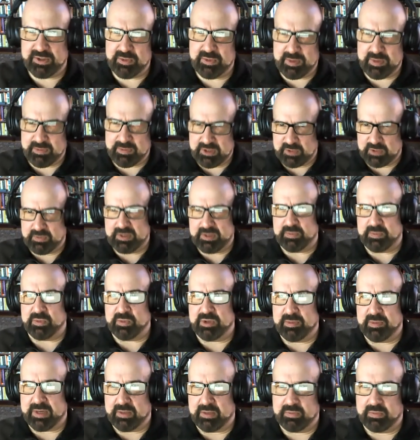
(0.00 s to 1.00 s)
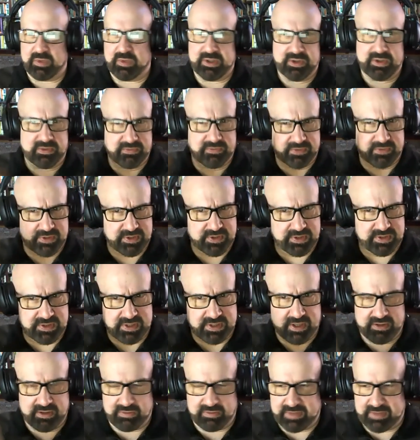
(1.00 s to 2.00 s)
you maybe speak more about what your visions
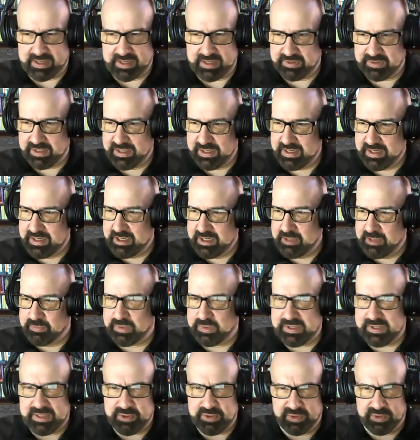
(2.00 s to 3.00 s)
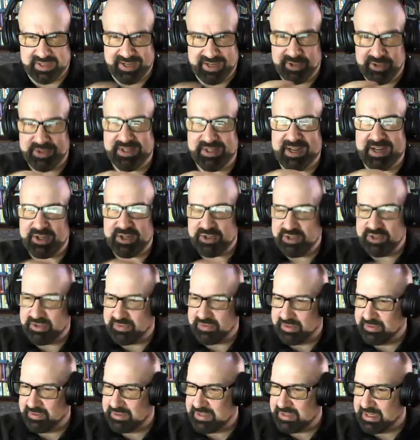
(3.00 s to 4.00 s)
are around potential intersections of
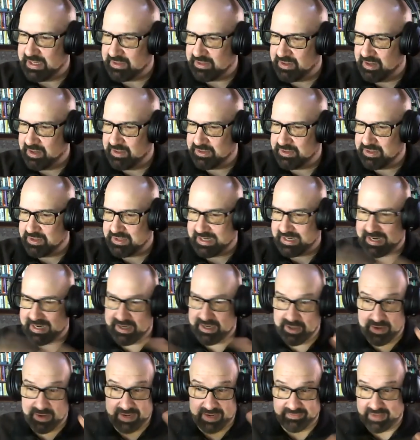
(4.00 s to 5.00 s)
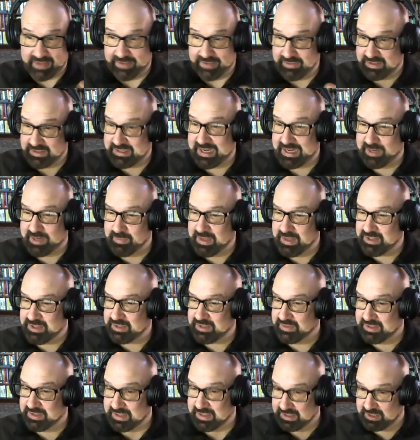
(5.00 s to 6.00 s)
other technologies? And I know I've just got to mention
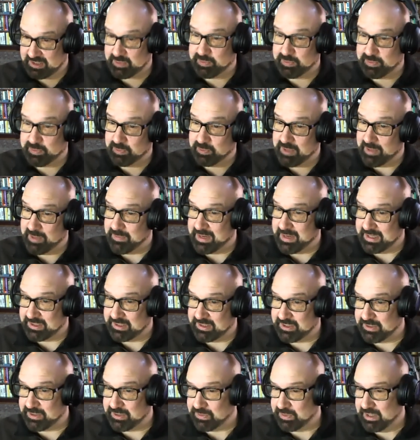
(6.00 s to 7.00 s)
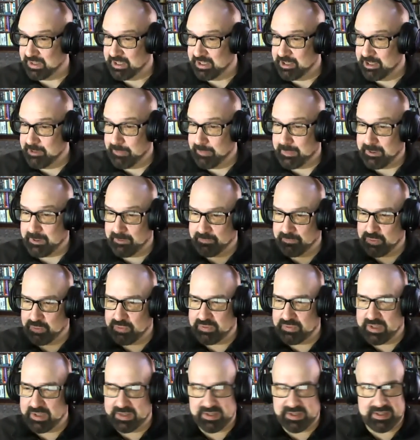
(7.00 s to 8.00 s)
this because this blew my mind too. You've
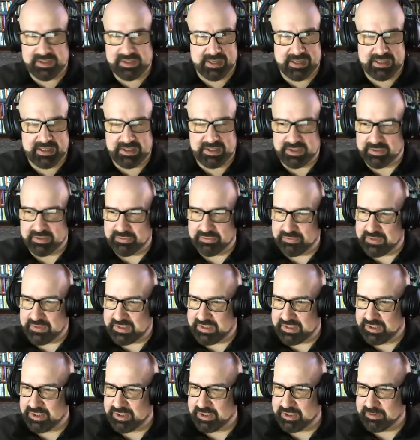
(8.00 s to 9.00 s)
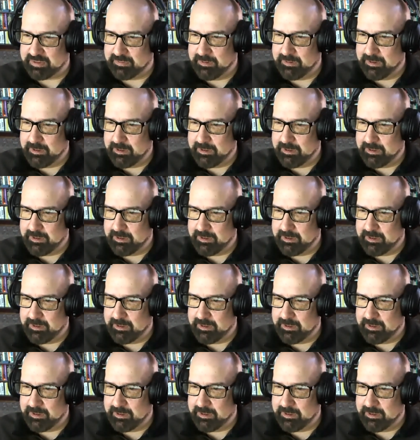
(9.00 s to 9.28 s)
done studies of physician